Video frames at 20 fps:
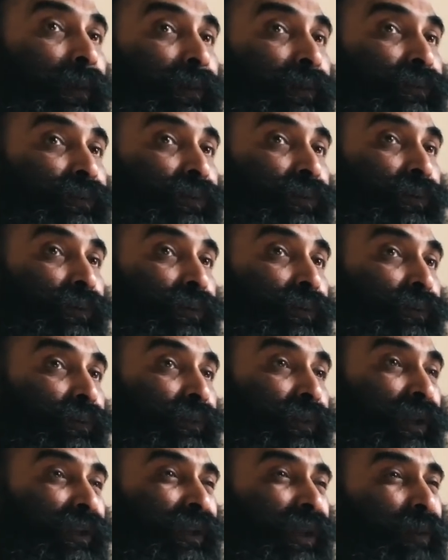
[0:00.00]
So
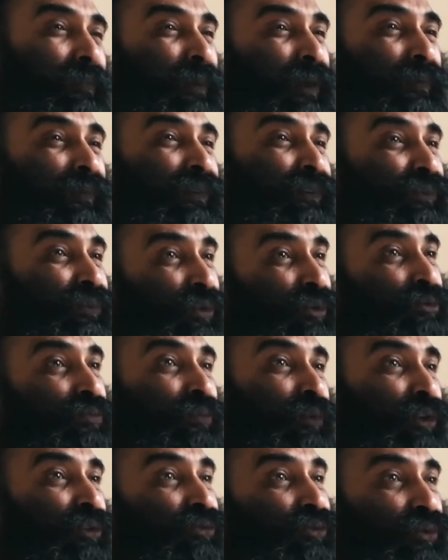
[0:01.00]
that time I was so
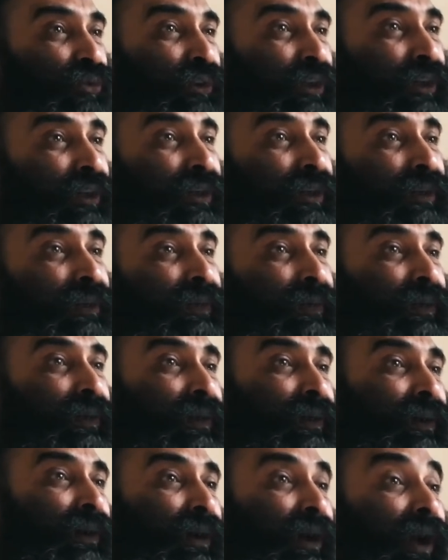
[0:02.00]
small, so kid,
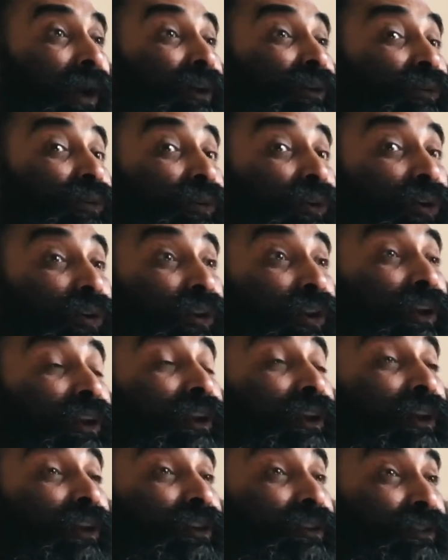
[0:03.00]
I could not
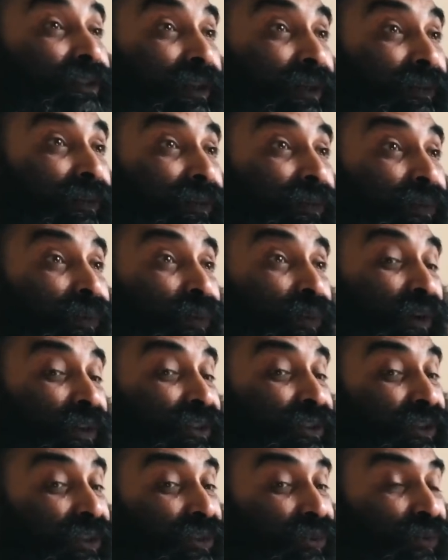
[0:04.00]
really understand
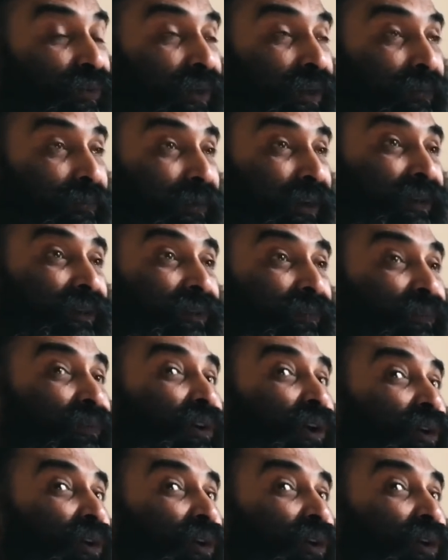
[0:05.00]
what she is doing, but we